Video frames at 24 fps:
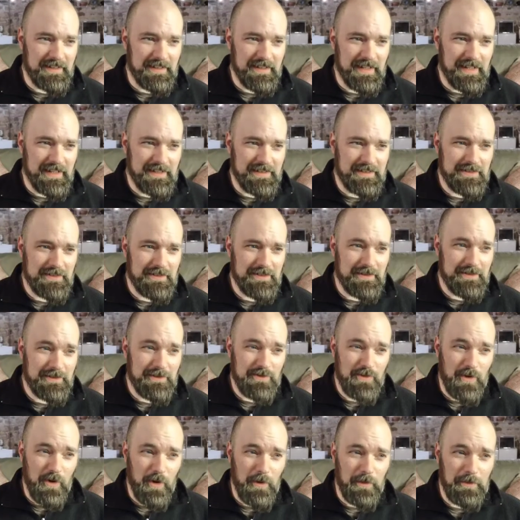and These
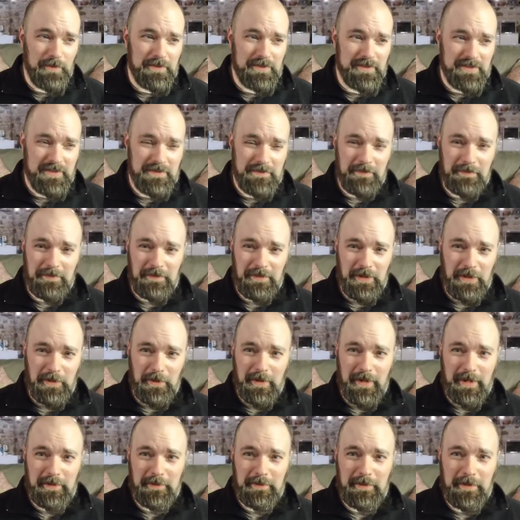drones flew
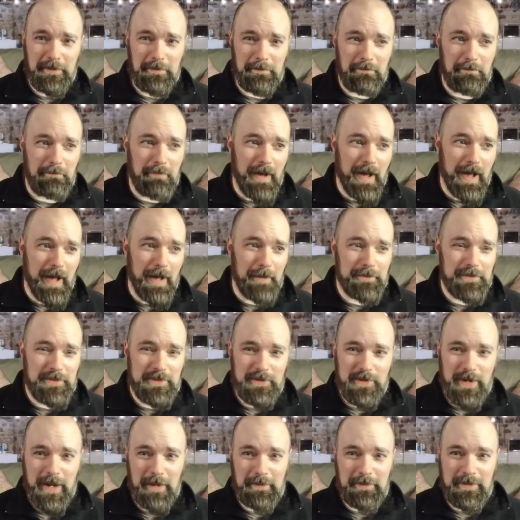in with bombs
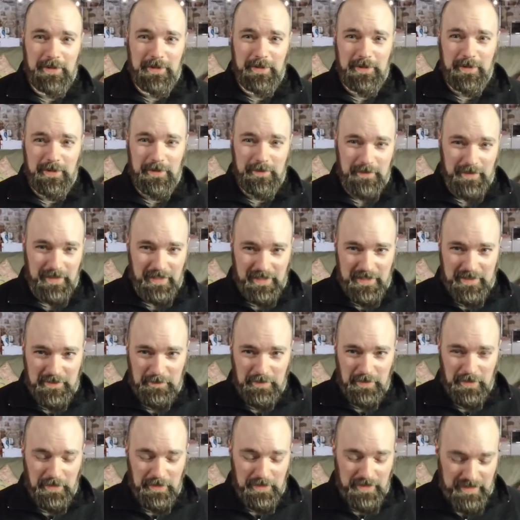strapped to them and
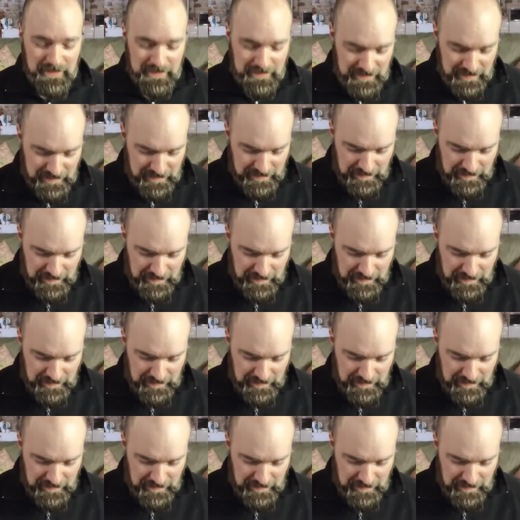exploded.